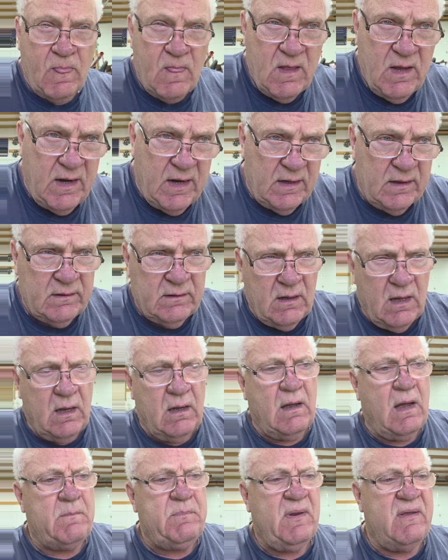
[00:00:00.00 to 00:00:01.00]
And
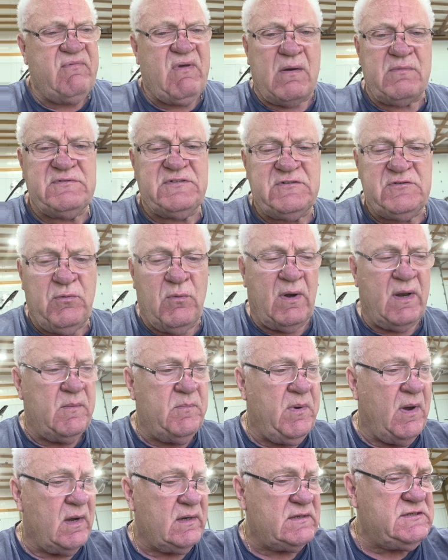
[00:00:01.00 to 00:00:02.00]
I believe that was
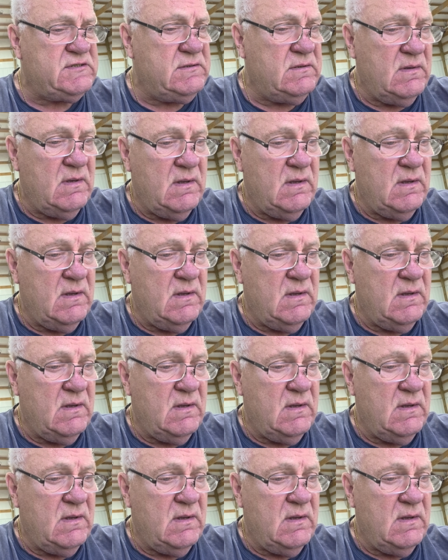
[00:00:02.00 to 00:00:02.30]
$20.